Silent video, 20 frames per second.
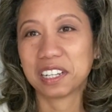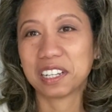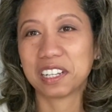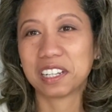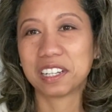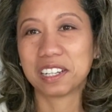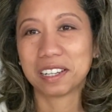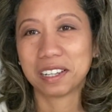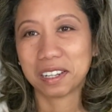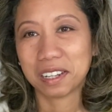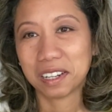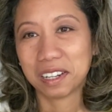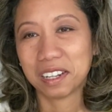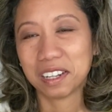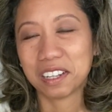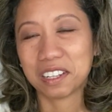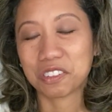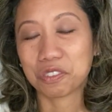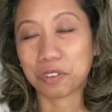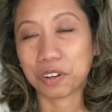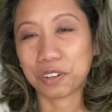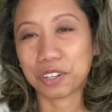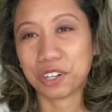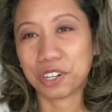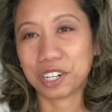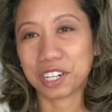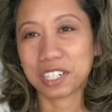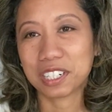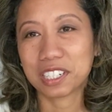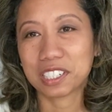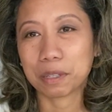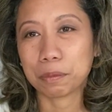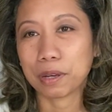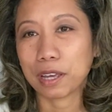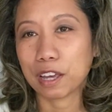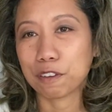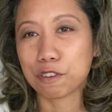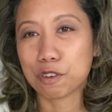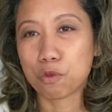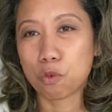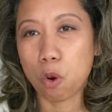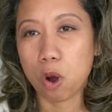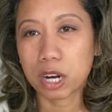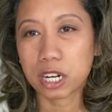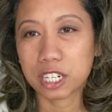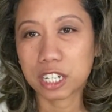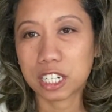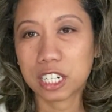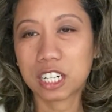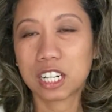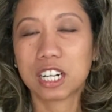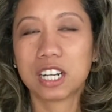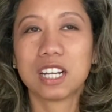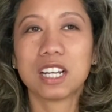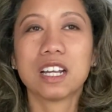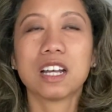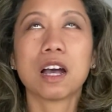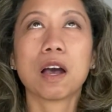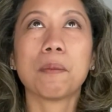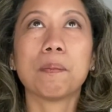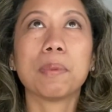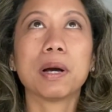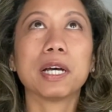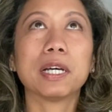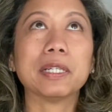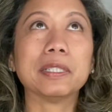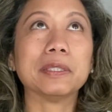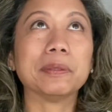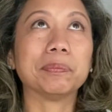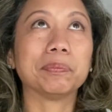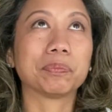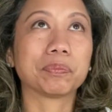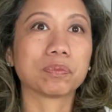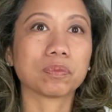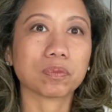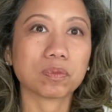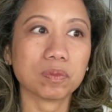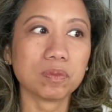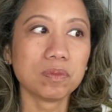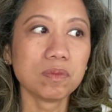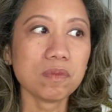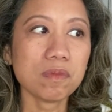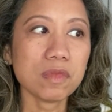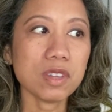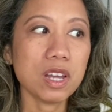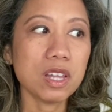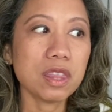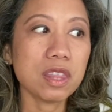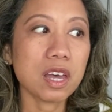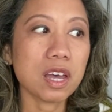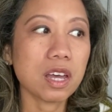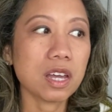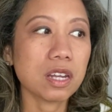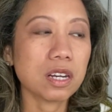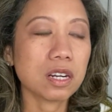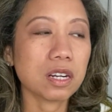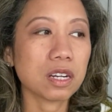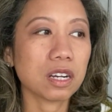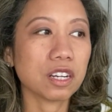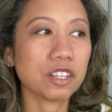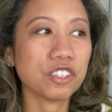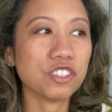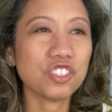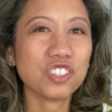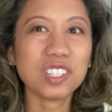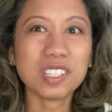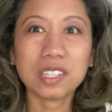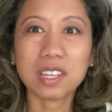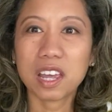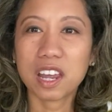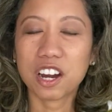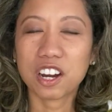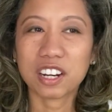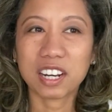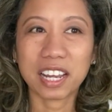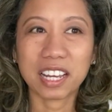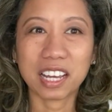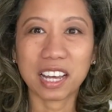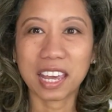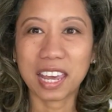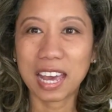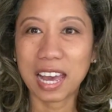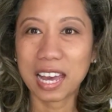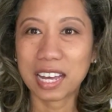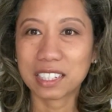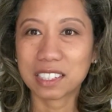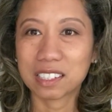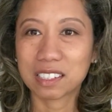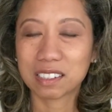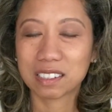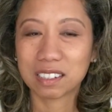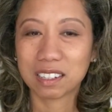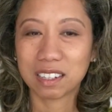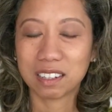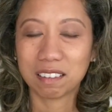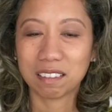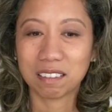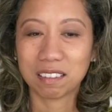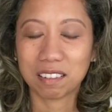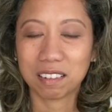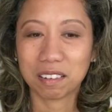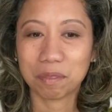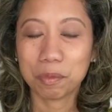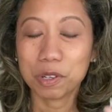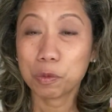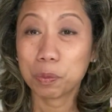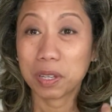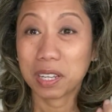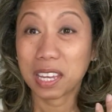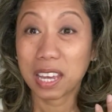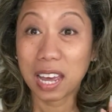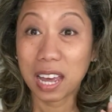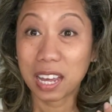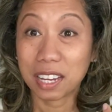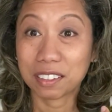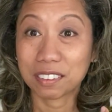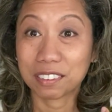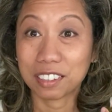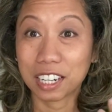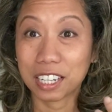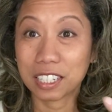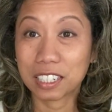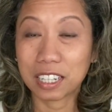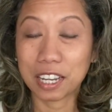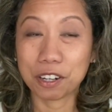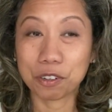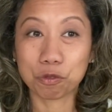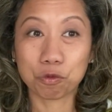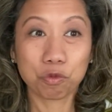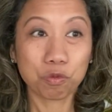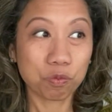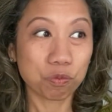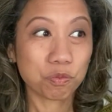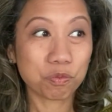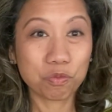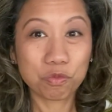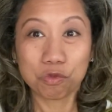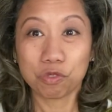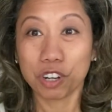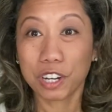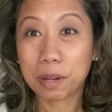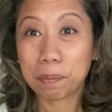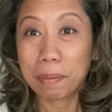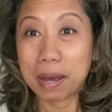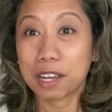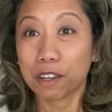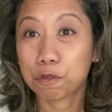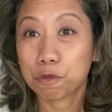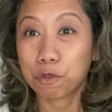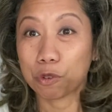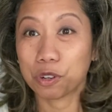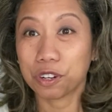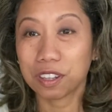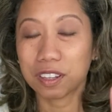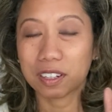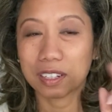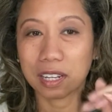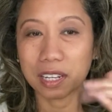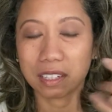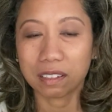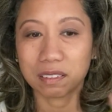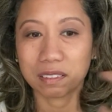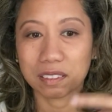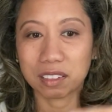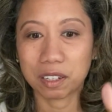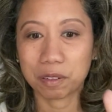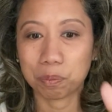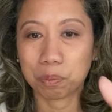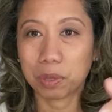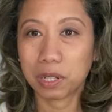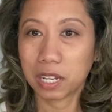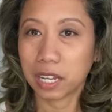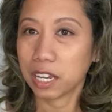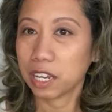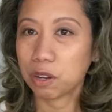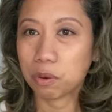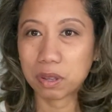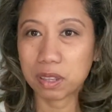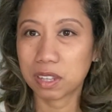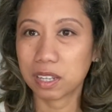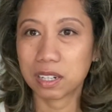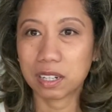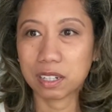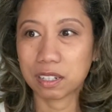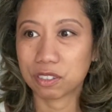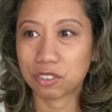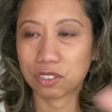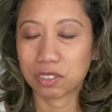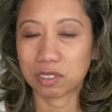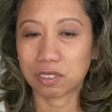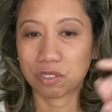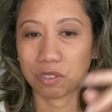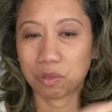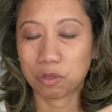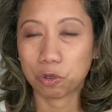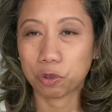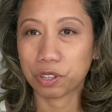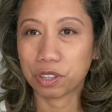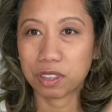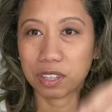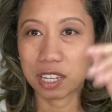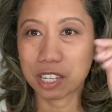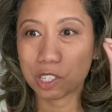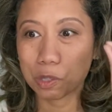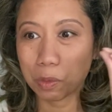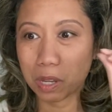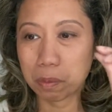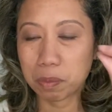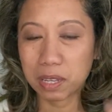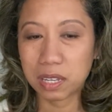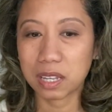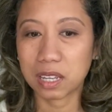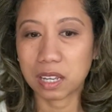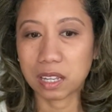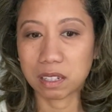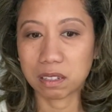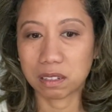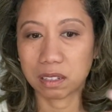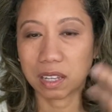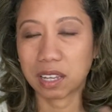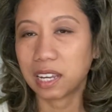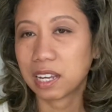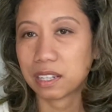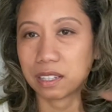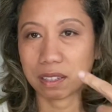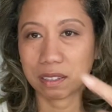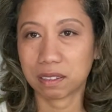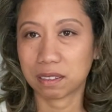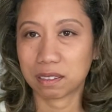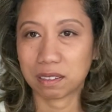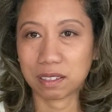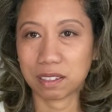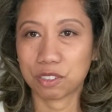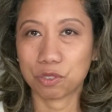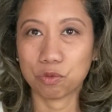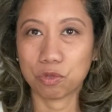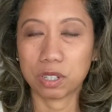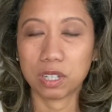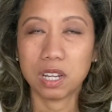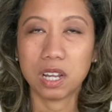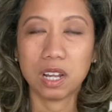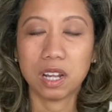It's very hard because I'm a heavy walker. But, and then you just hear like a cat. It must be a cat, right? Like running back and forth, like they're playing with it and it's just throwing things maybe. And the cat is one.